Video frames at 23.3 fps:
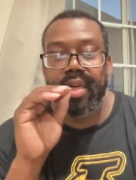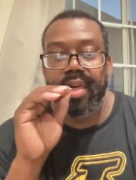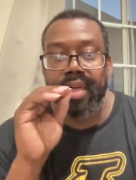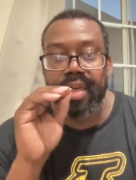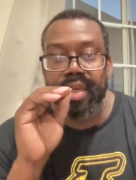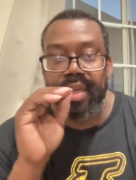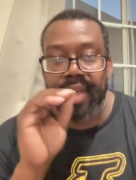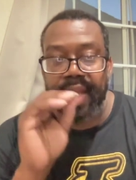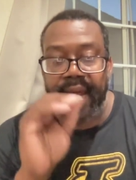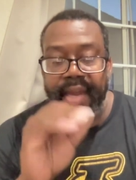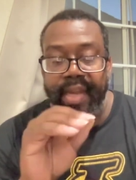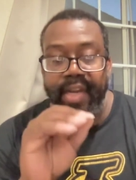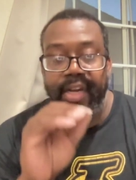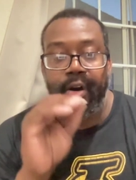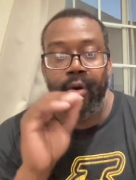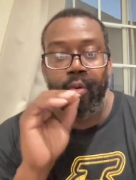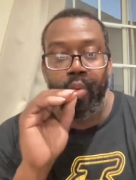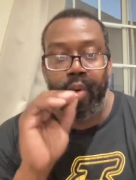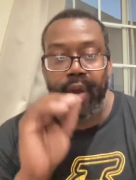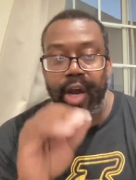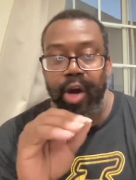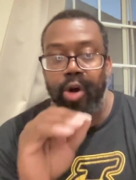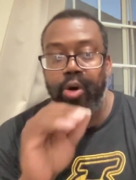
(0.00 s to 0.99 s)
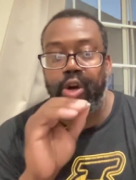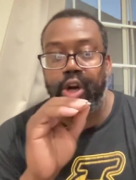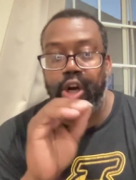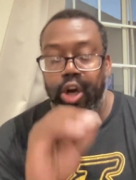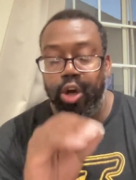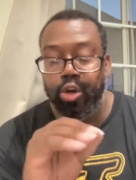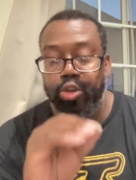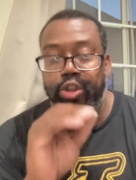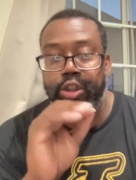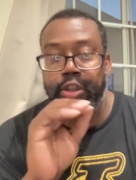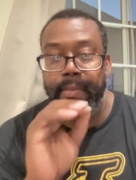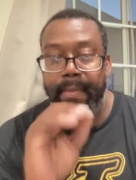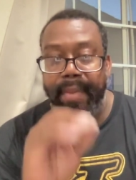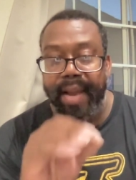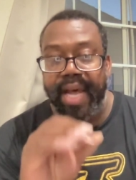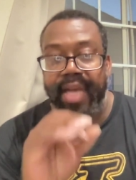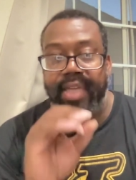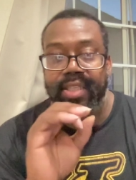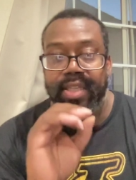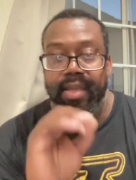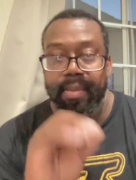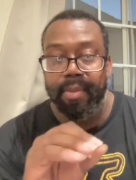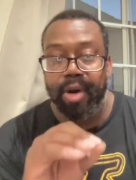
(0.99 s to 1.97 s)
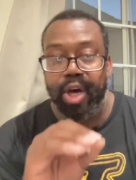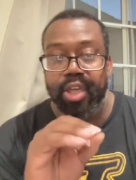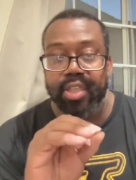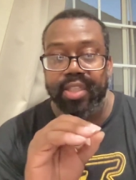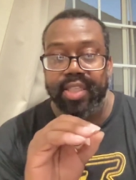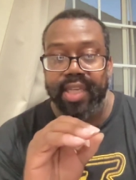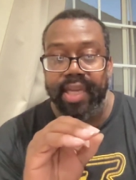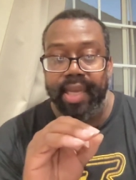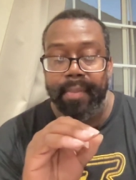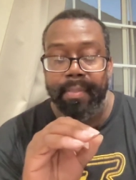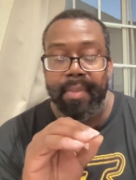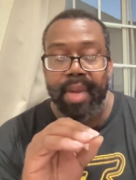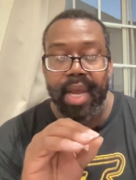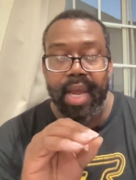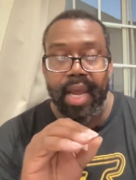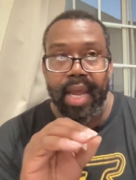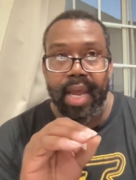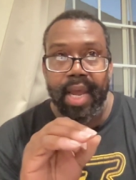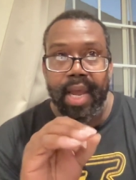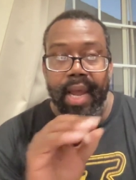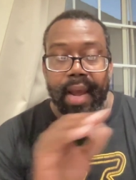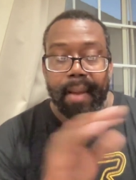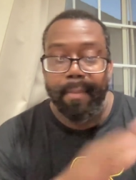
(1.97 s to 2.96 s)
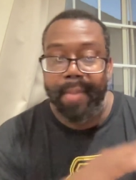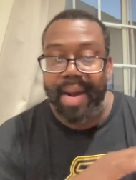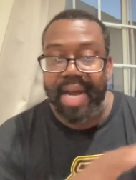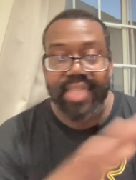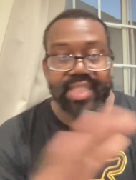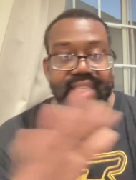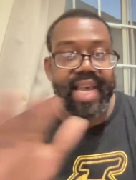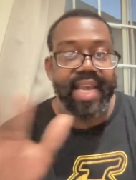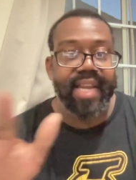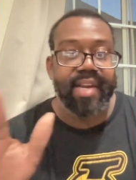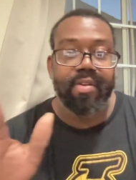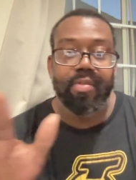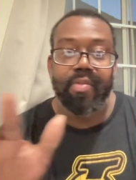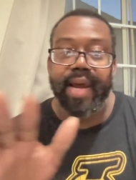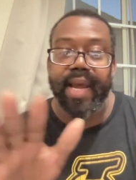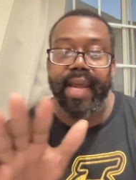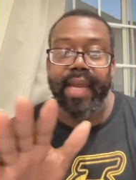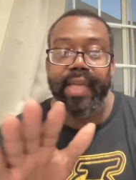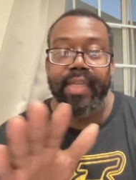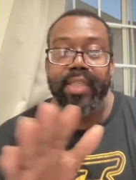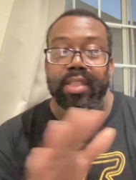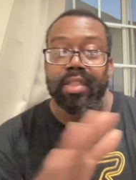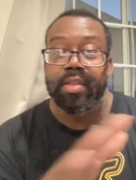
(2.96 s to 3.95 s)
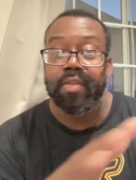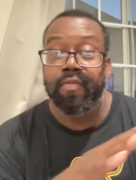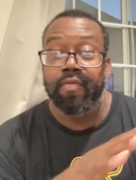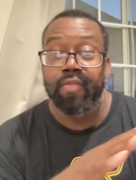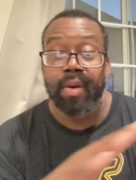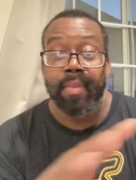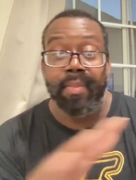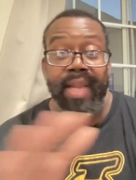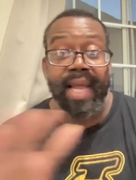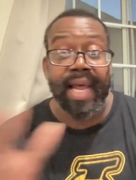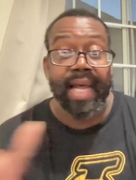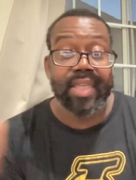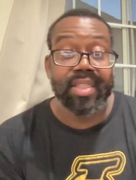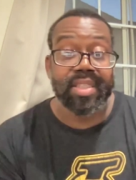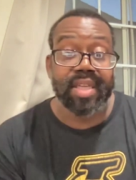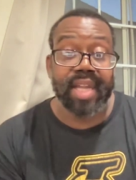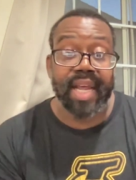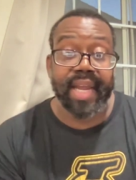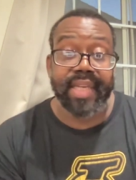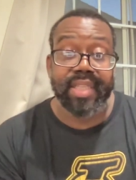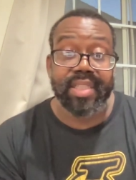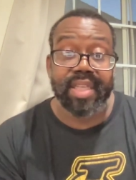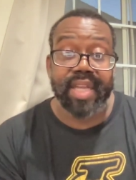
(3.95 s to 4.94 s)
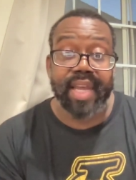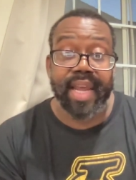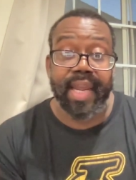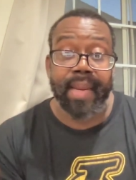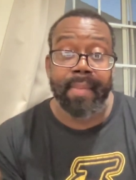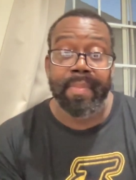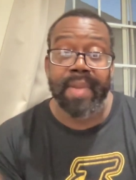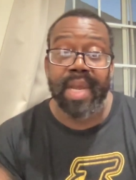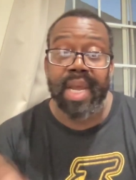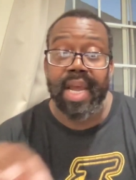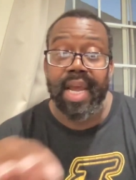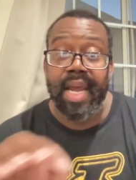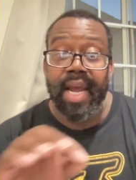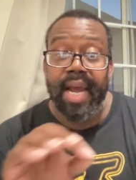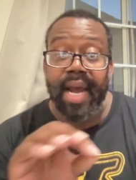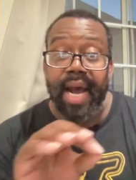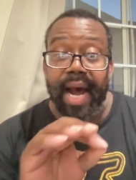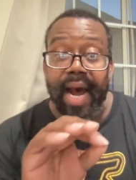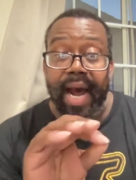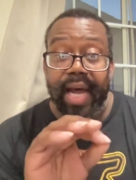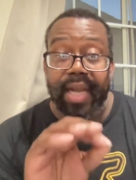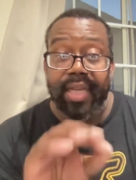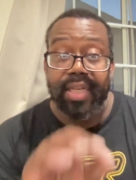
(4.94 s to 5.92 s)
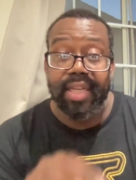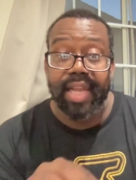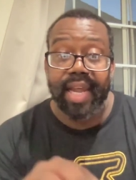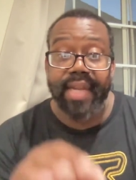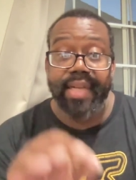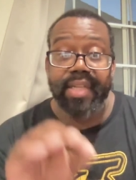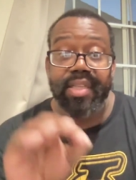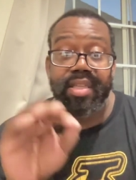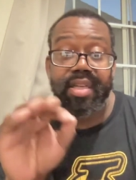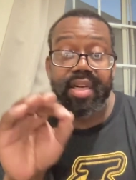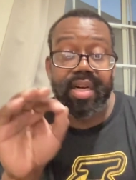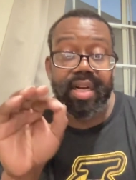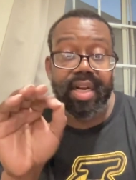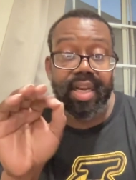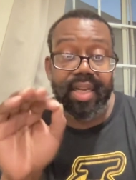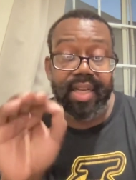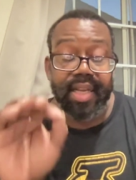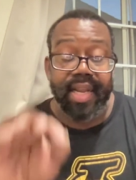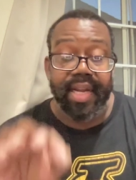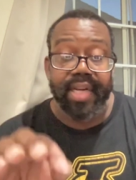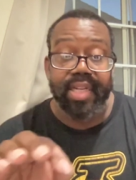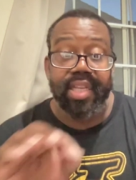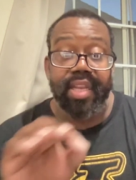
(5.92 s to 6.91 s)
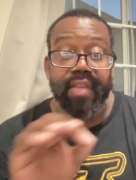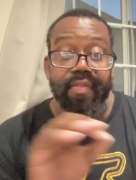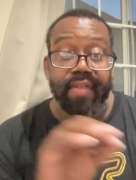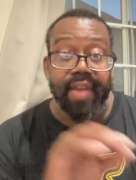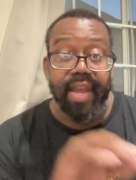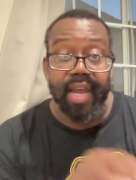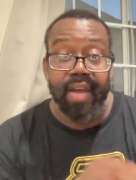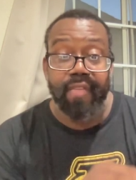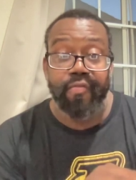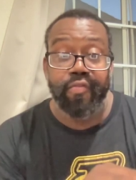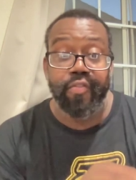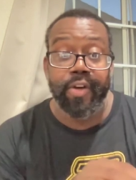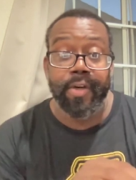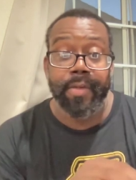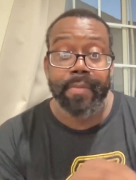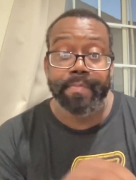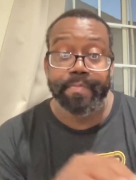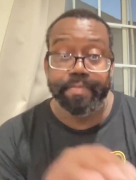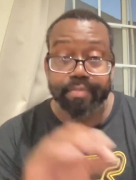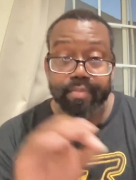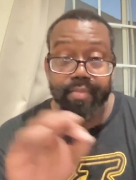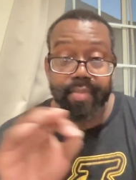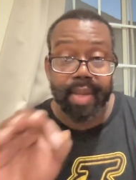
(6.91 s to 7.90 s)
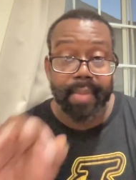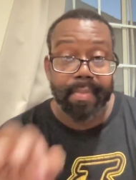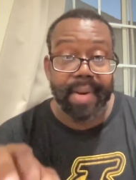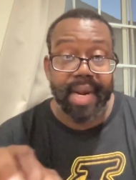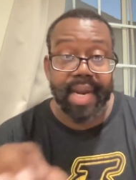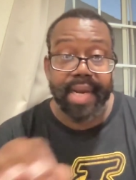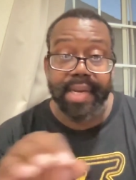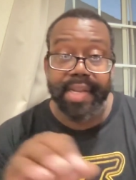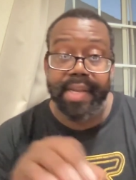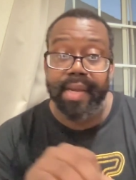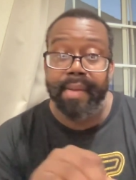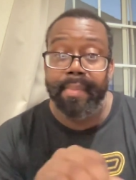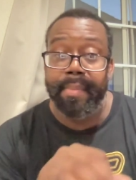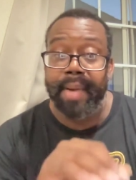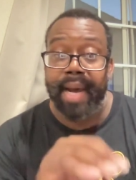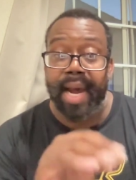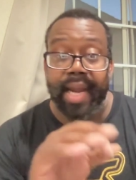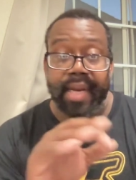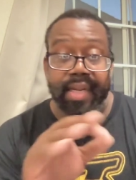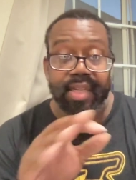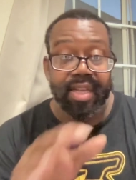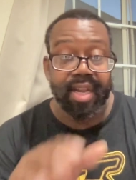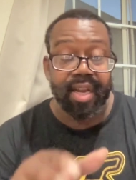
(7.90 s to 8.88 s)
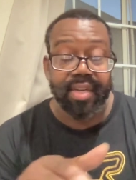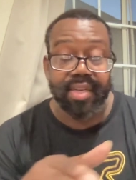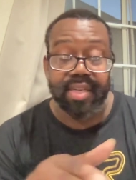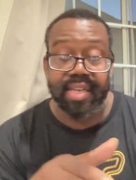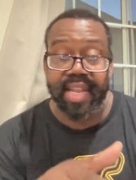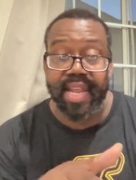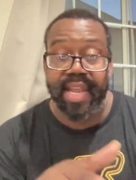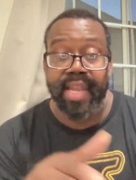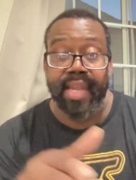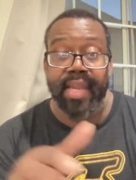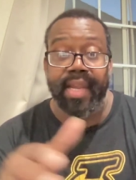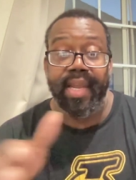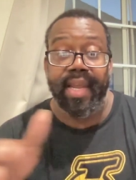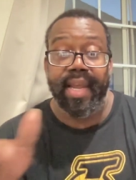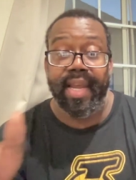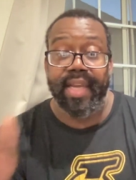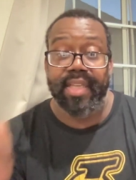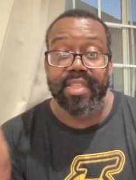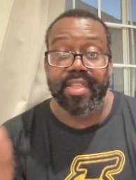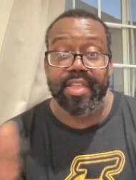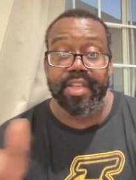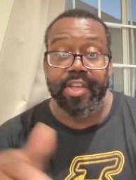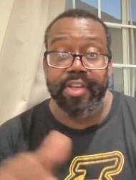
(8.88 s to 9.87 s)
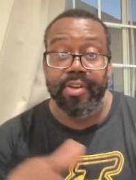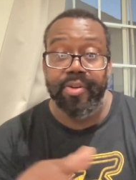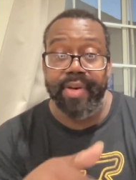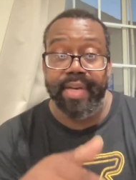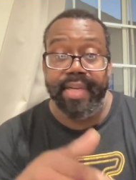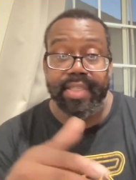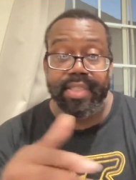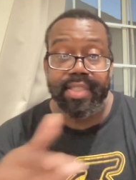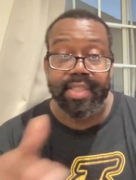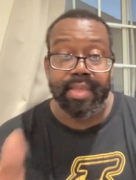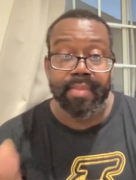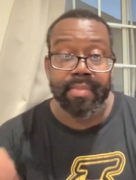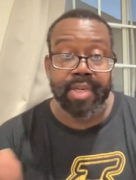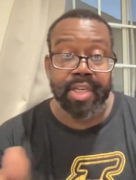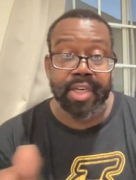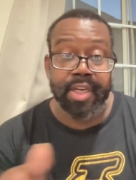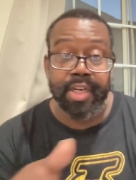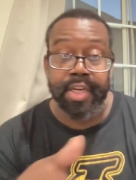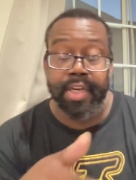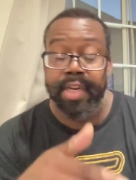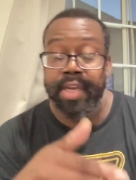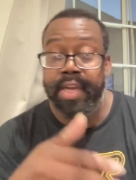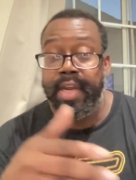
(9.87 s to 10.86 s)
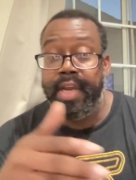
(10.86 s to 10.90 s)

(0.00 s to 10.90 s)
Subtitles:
like a well-coached basketball team. My takeaways from last night's game, I liked the collective effort by them. I thought they executed some good